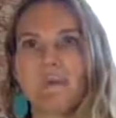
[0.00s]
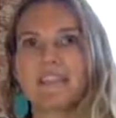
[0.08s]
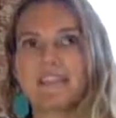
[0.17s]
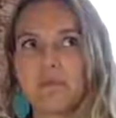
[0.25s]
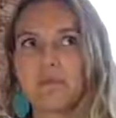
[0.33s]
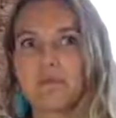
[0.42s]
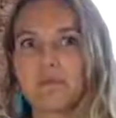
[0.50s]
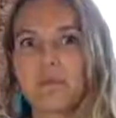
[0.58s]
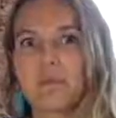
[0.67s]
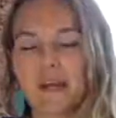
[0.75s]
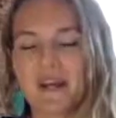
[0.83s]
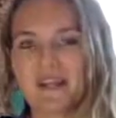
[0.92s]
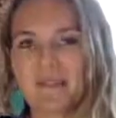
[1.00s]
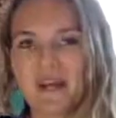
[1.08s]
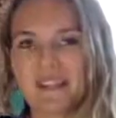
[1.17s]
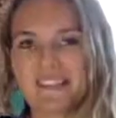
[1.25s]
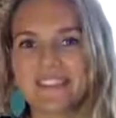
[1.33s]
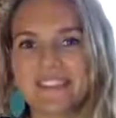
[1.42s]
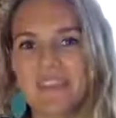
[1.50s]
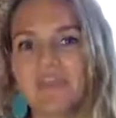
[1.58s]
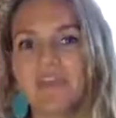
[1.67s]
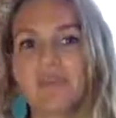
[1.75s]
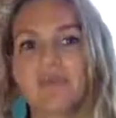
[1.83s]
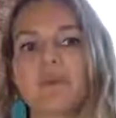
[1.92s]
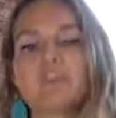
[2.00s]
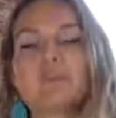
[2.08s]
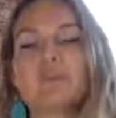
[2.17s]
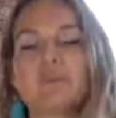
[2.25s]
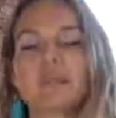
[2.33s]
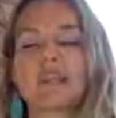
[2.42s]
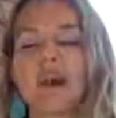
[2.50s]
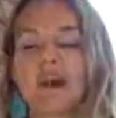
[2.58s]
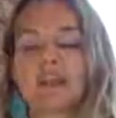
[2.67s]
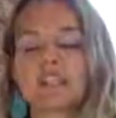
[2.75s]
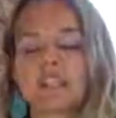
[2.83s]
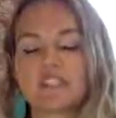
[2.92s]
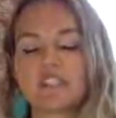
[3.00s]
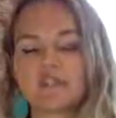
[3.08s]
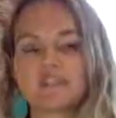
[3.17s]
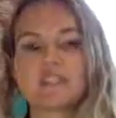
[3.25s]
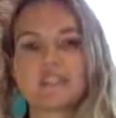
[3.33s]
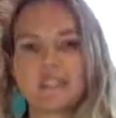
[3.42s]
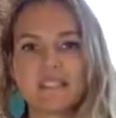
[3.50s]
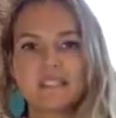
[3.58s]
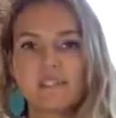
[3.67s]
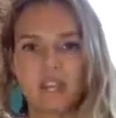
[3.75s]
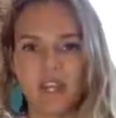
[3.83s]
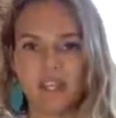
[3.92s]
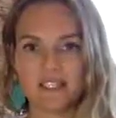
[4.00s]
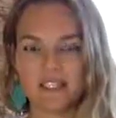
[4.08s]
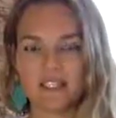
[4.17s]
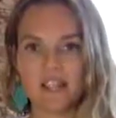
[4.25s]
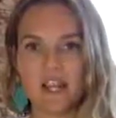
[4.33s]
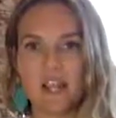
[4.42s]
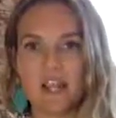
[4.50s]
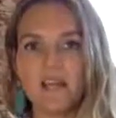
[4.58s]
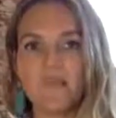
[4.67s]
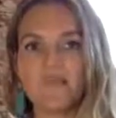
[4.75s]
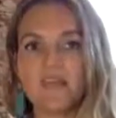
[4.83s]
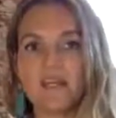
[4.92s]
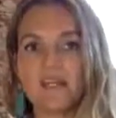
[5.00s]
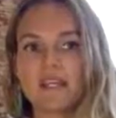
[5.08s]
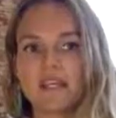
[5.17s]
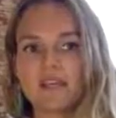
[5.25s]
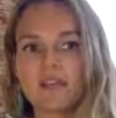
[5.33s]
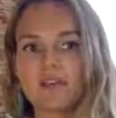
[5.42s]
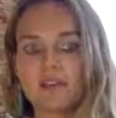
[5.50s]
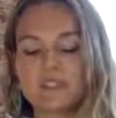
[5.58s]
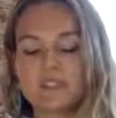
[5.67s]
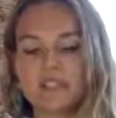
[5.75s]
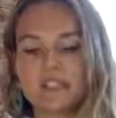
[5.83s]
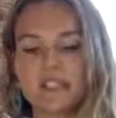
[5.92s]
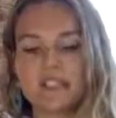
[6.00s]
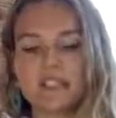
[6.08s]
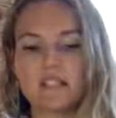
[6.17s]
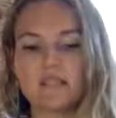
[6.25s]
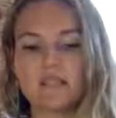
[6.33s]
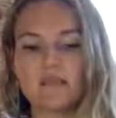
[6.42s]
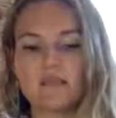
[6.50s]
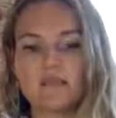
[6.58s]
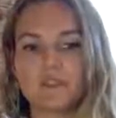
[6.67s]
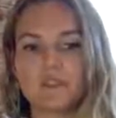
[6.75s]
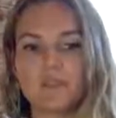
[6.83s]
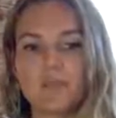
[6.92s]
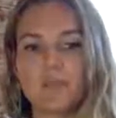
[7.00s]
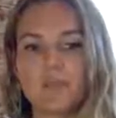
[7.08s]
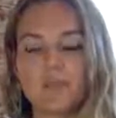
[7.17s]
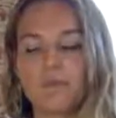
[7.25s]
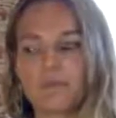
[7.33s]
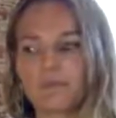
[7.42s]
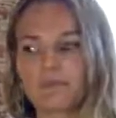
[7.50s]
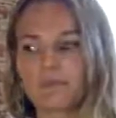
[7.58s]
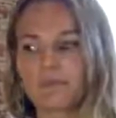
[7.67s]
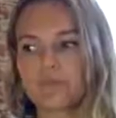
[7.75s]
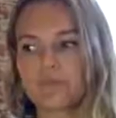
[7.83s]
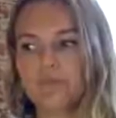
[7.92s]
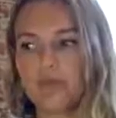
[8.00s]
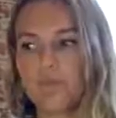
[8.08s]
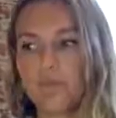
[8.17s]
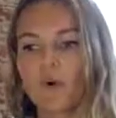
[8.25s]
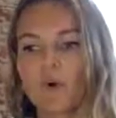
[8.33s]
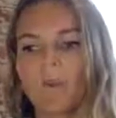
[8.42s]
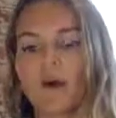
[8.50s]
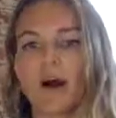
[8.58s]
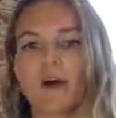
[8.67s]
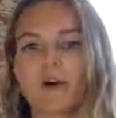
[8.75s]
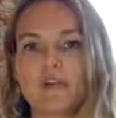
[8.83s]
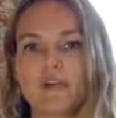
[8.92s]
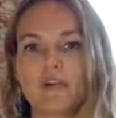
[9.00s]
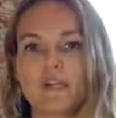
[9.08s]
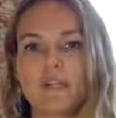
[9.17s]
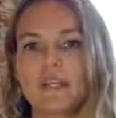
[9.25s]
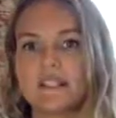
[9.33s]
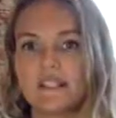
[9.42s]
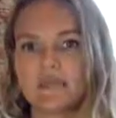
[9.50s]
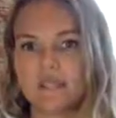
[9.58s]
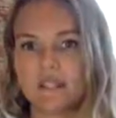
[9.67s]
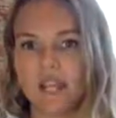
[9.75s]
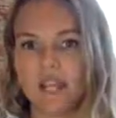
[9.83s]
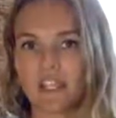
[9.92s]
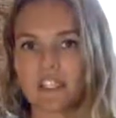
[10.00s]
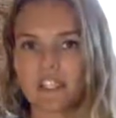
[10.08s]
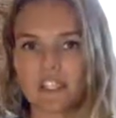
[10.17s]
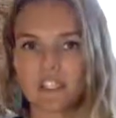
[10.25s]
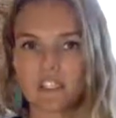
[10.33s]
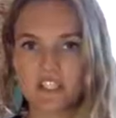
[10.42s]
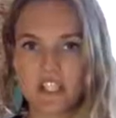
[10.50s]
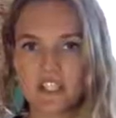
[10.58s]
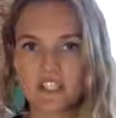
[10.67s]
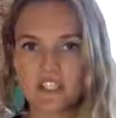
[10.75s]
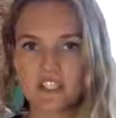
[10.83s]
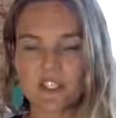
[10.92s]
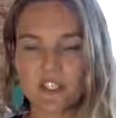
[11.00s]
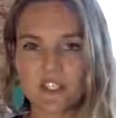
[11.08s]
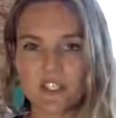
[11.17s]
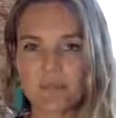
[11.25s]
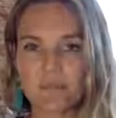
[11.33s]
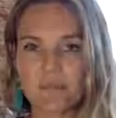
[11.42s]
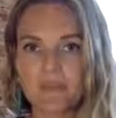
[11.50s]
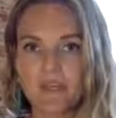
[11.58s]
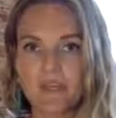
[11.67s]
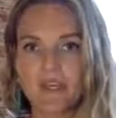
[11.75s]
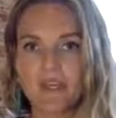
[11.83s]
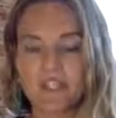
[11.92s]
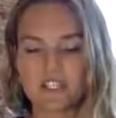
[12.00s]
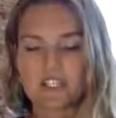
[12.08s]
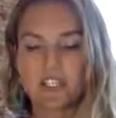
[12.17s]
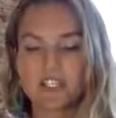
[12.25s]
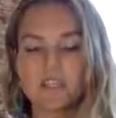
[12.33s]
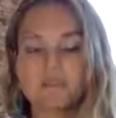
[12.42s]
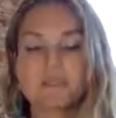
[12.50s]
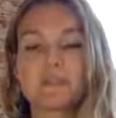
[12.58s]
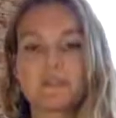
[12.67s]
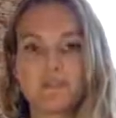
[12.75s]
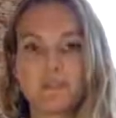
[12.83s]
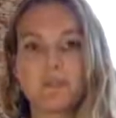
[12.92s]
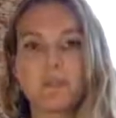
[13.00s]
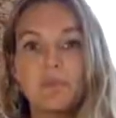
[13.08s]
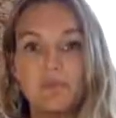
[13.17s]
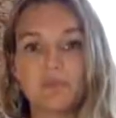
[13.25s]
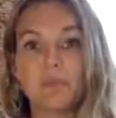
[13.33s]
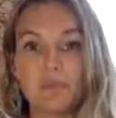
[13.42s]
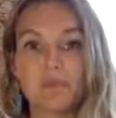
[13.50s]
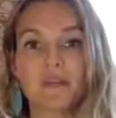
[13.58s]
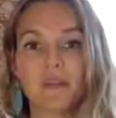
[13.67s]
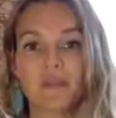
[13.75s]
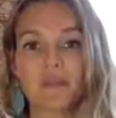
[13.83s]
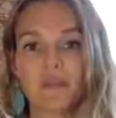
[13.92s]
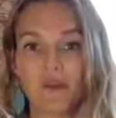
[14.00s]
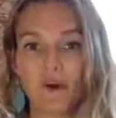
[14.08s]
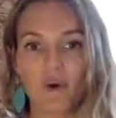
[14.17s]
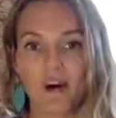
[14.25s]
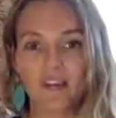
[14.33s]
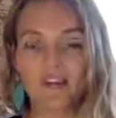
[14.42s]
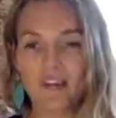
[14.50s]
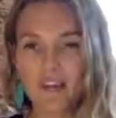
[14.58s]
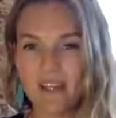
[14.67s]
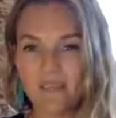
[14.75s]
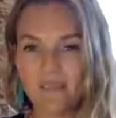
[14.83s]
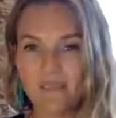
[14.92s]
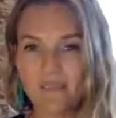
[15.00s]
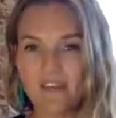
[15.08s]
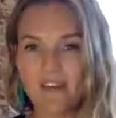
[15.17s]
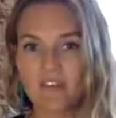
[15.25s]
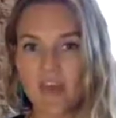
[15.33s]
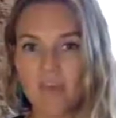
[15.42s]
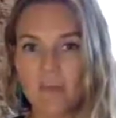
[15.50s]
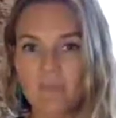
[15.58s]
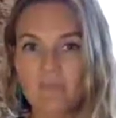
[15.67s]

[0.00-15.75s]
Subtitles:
them feel better about the giving when you can actually receive it, right? Can you see the more powerful, intimate energy exchange and exchange between two people that will go on then, right?